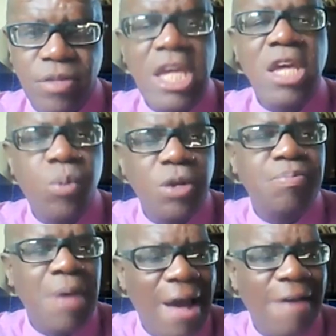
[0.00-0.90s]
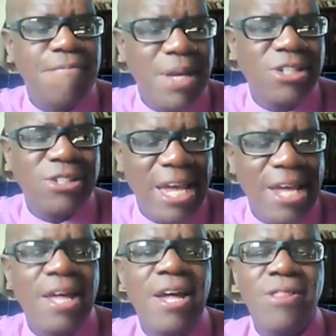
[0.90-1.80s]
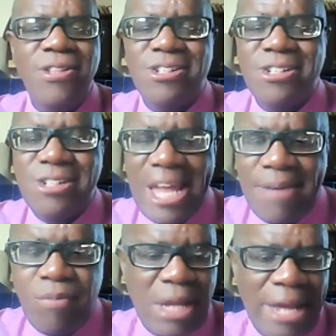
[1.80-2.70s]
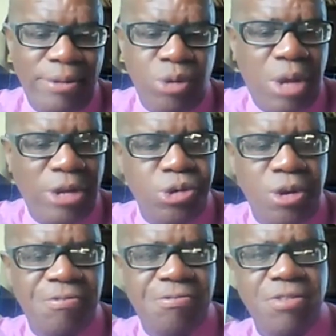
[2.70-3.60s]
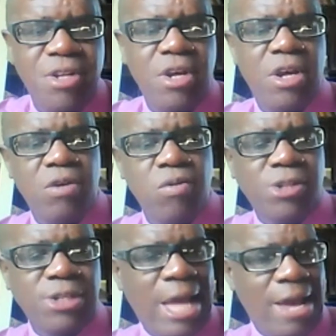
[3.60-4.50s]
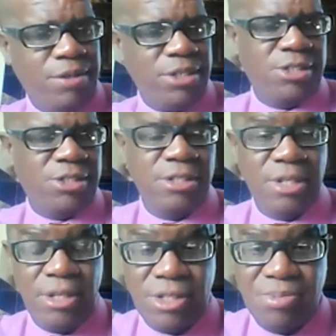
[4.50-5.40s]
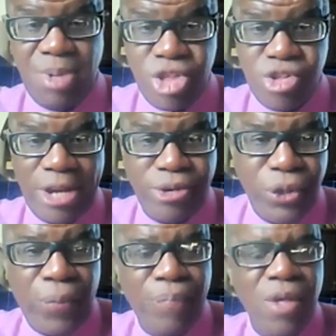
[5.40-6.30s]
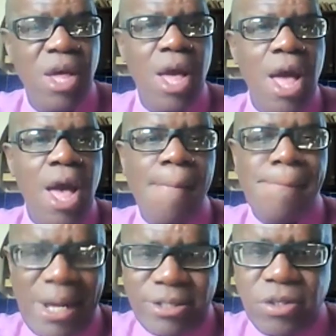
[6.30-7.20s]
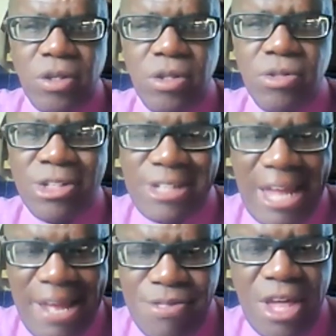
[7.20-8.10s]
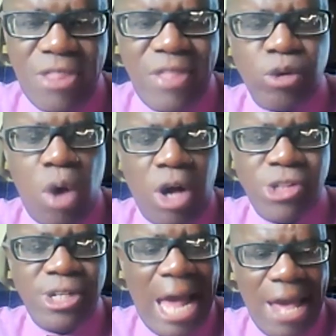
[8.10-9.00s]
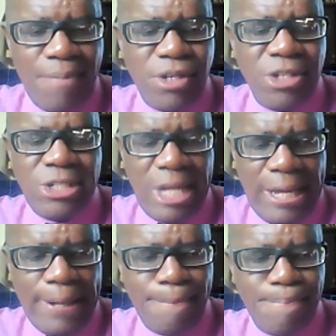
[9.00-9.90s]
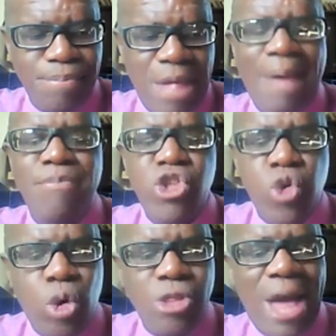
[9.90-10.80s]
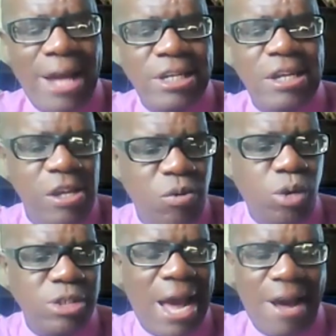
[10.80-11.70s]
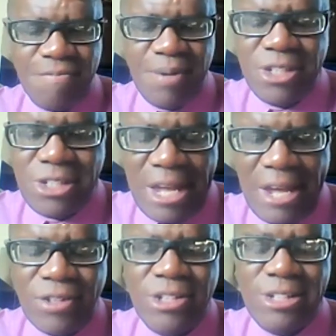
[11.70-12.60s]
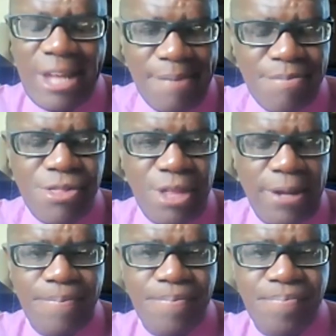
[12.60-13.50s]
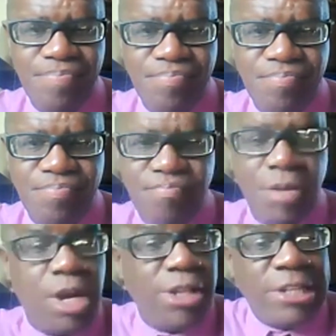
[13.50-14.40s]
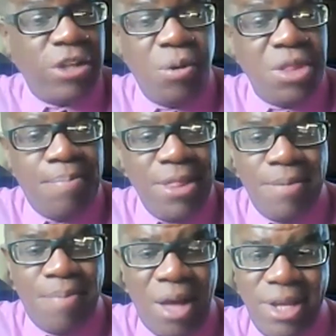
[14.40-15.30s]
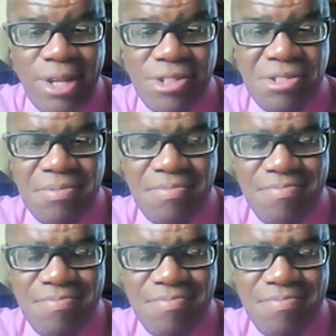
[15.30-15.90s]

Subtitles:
He would have been saying the same. Well, I don't know if Ross and Hyman is PhD, I don't know. But the same thing that Ross and Hyman is saying, I'm sure that he would have been saying the same thing, because that's how they play the politics.